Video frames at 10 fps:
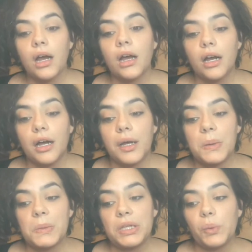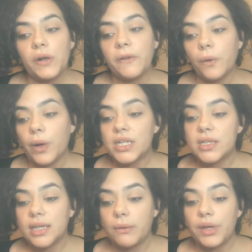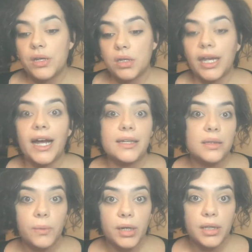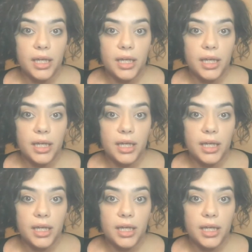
And one of the questions that we usually ask someone,